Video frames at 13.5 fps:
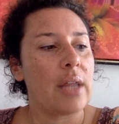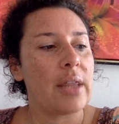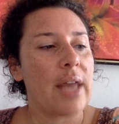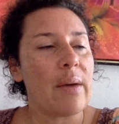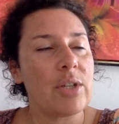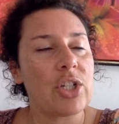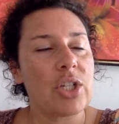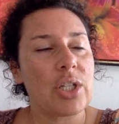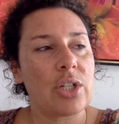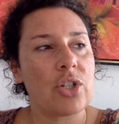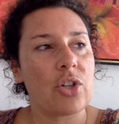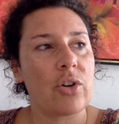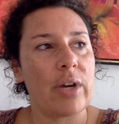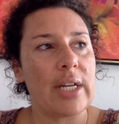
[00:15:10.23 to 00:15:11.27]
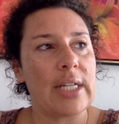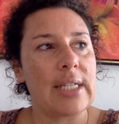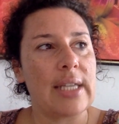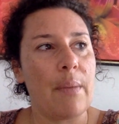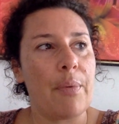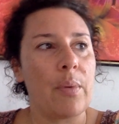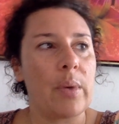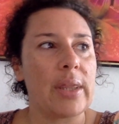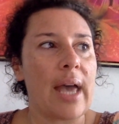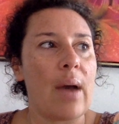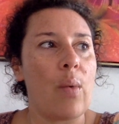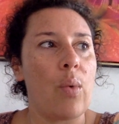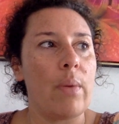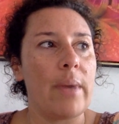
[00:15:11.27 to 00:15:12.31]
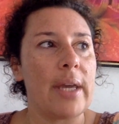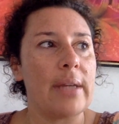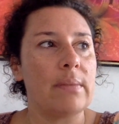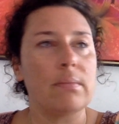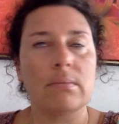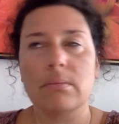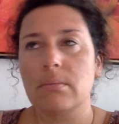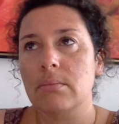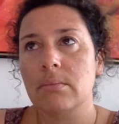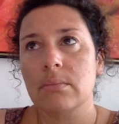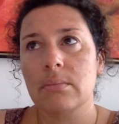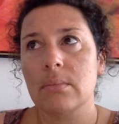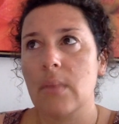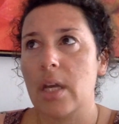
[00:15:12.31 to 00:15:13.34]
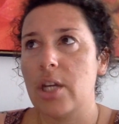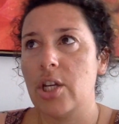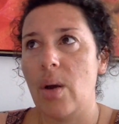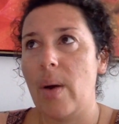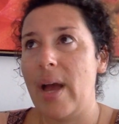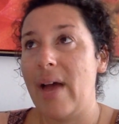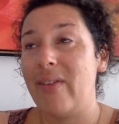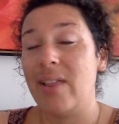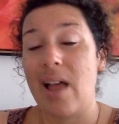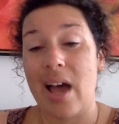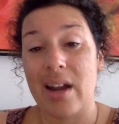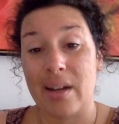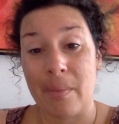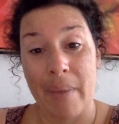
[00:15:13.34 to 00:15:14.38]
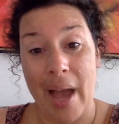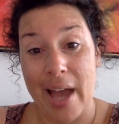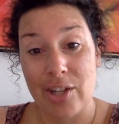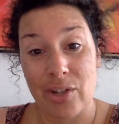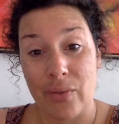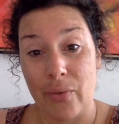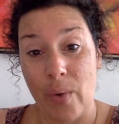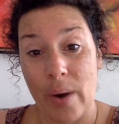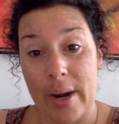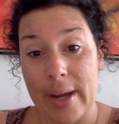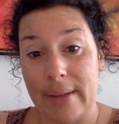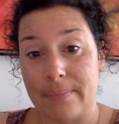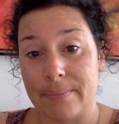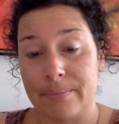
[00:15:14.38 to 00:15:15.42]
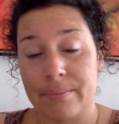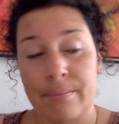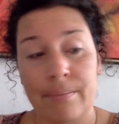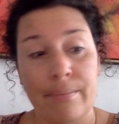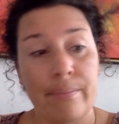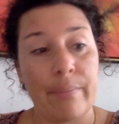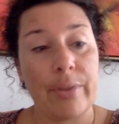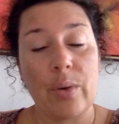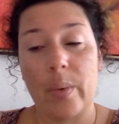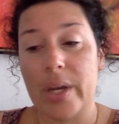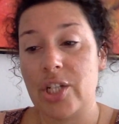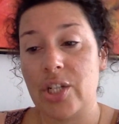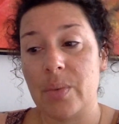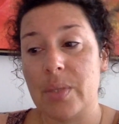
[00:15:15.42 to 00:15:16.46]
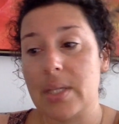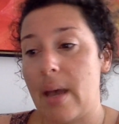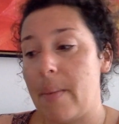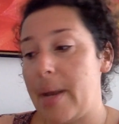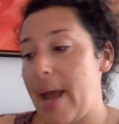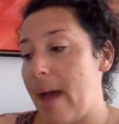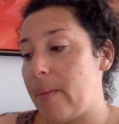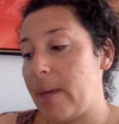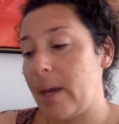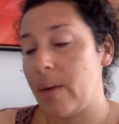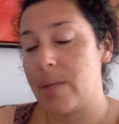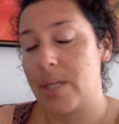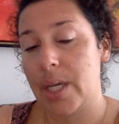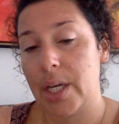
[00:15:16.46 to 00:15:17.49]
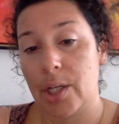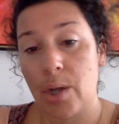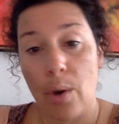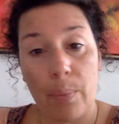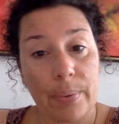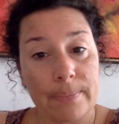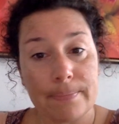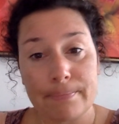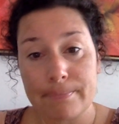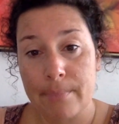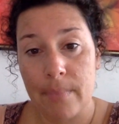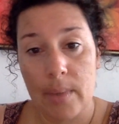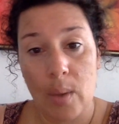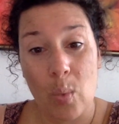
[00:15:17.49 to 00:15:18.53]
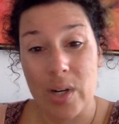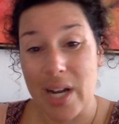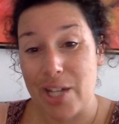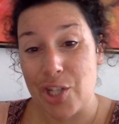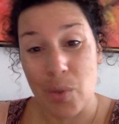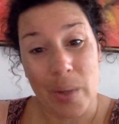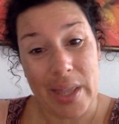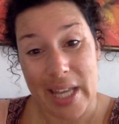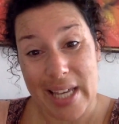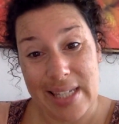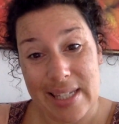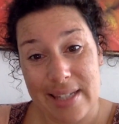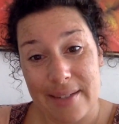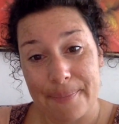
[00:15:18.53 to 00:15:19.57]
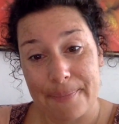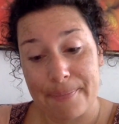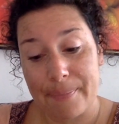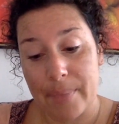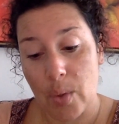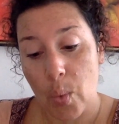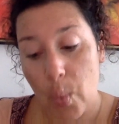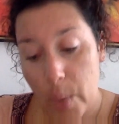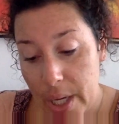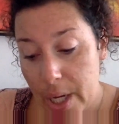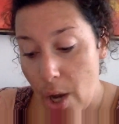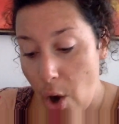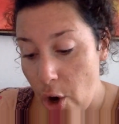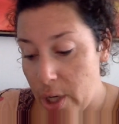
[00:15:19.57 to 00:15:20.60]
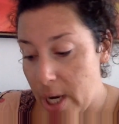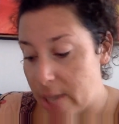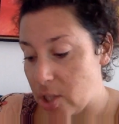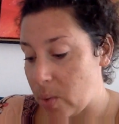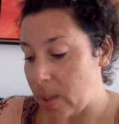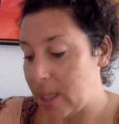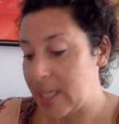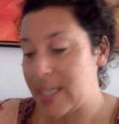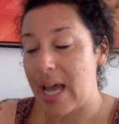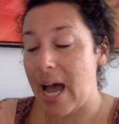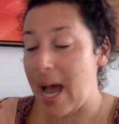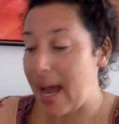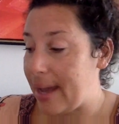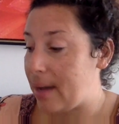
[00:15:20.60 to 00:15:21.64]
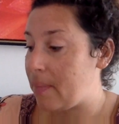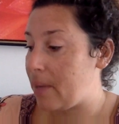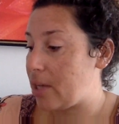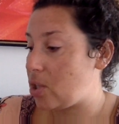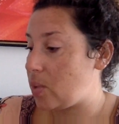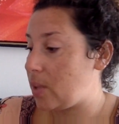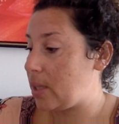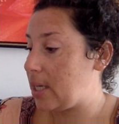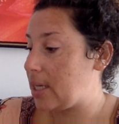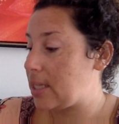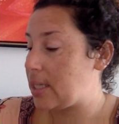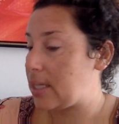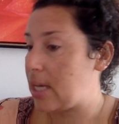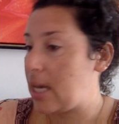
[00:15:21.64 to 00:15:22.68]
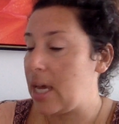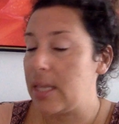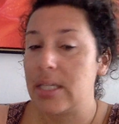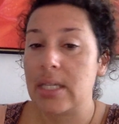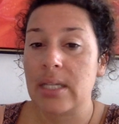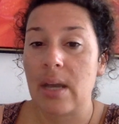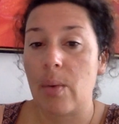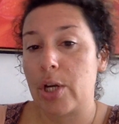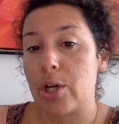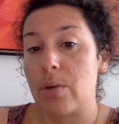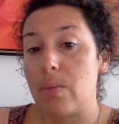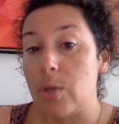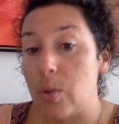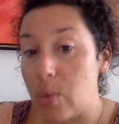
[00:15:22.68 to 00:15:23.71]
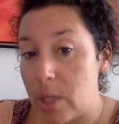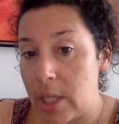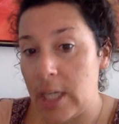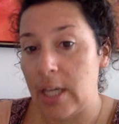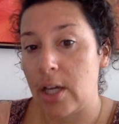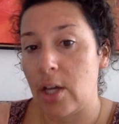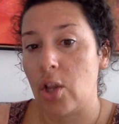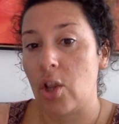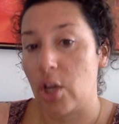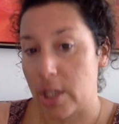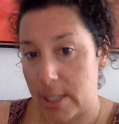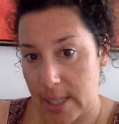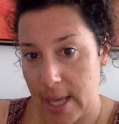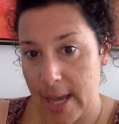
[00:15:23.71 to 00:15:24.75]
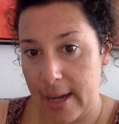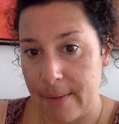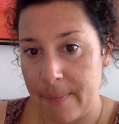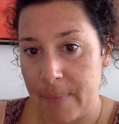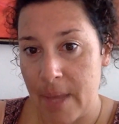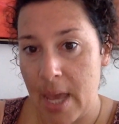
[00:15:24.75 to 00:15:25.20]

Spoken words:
that was just such a great example with that woman. I have a lot of compassion for it, but the way she was coming at me, I was like, nope, we're not doing this. We are not doing this. I am not doing this. This is not what community looks like.